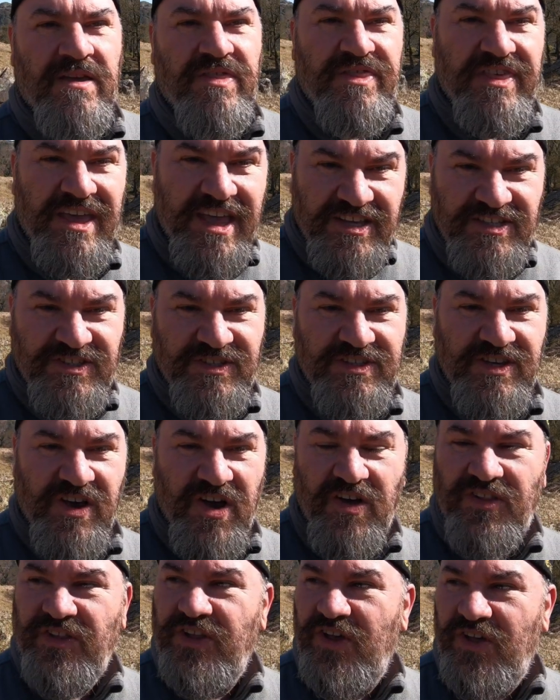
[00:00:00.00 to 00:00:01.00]
This,
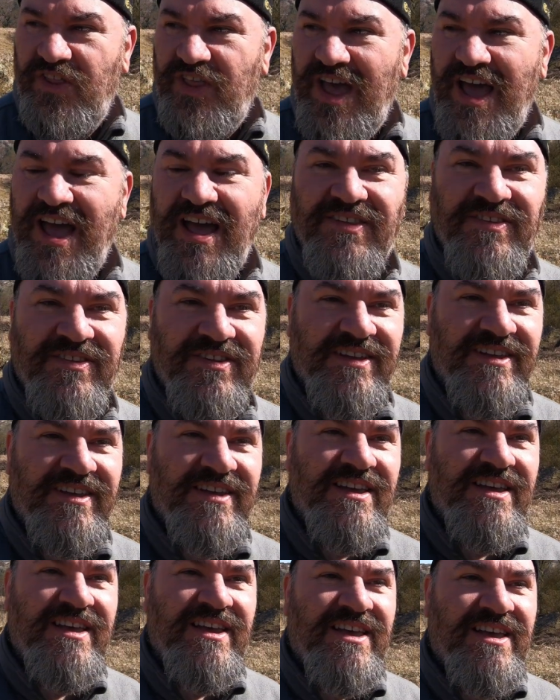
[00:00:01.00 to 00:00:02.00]
on the other hand,
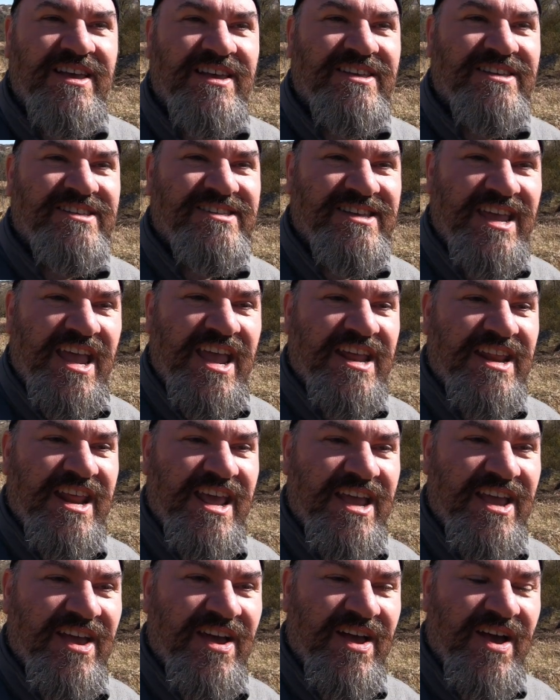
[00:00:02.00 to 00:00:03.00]
sitting
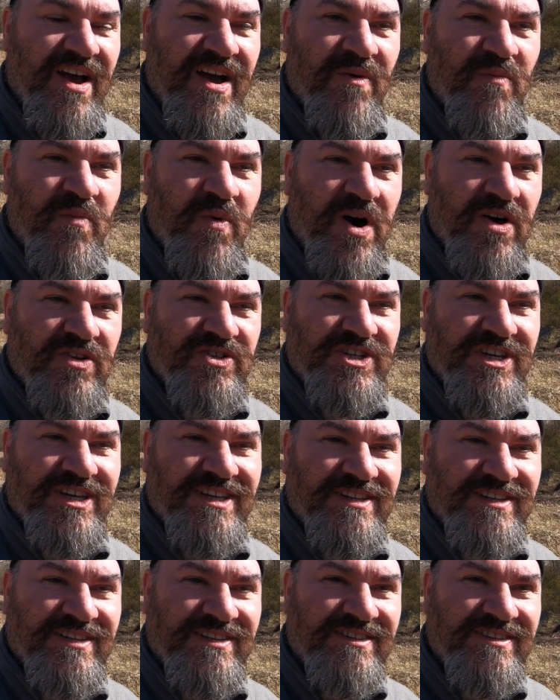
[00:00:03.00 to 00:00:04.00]
here and
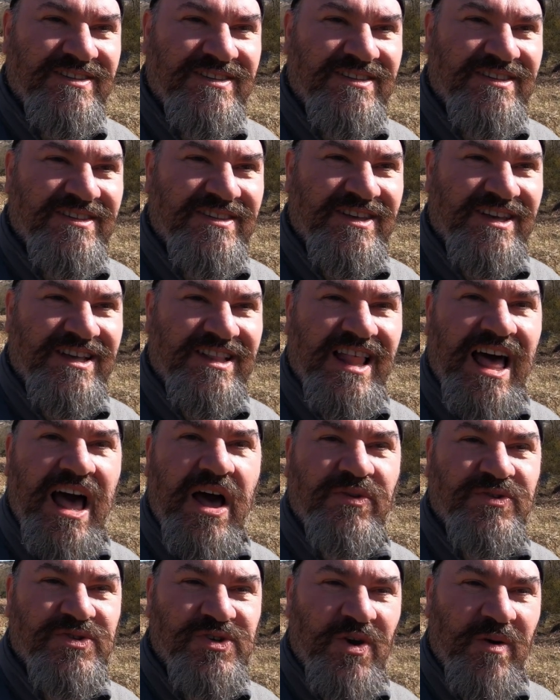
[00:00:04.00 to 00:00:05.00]
watching the
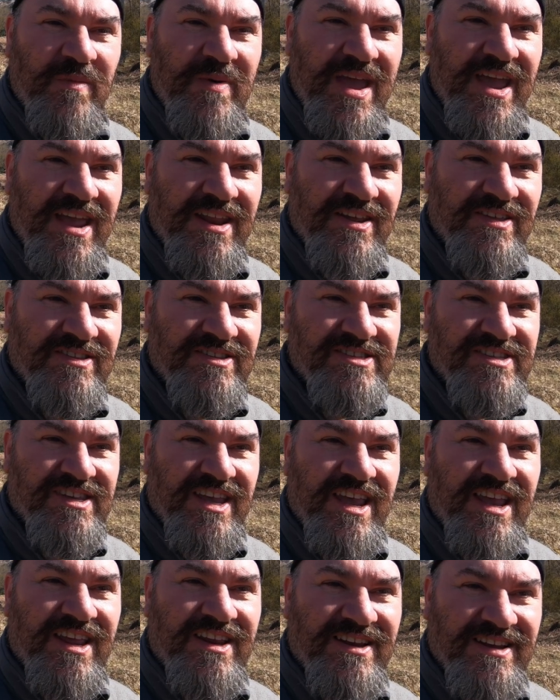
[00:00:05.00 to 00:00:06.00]
clouds come in and
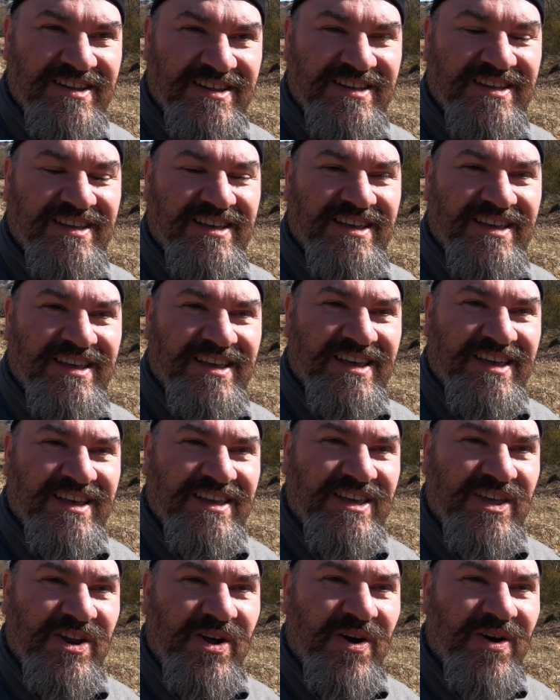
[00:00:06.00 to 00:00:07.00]
seeing,
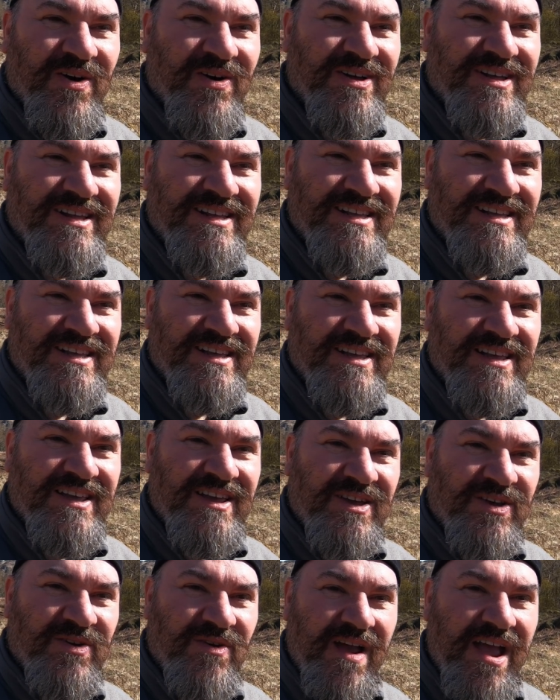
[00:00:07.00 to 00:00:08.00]
you know,
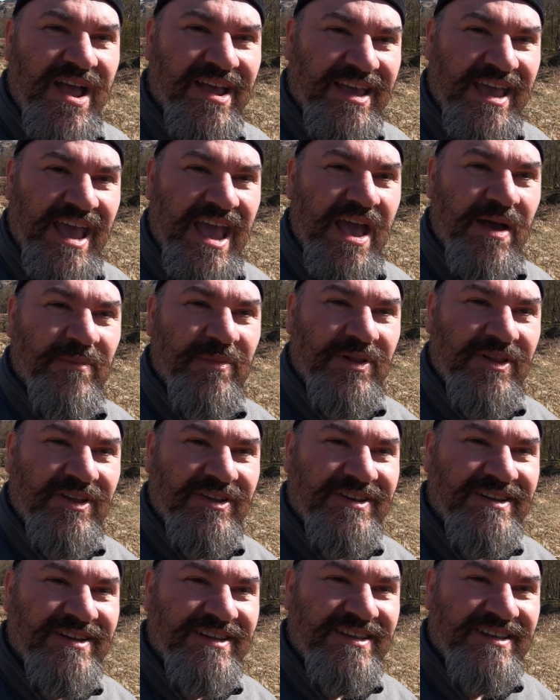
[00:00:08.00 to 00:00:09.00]
Great Gable,
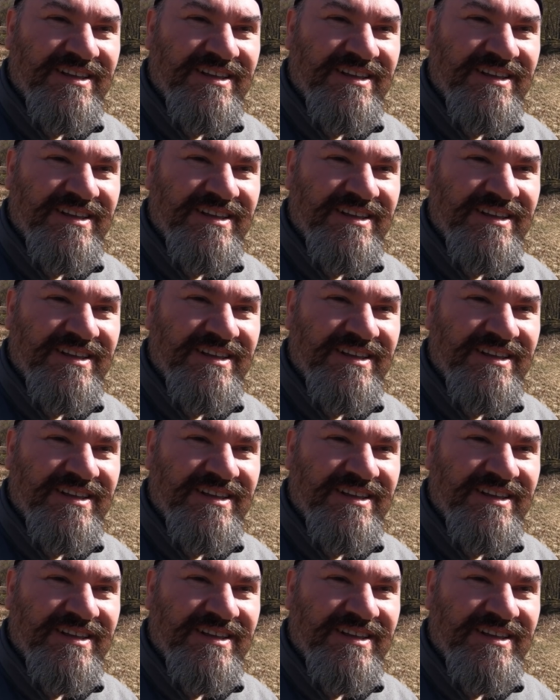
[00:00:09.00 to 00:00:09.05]
and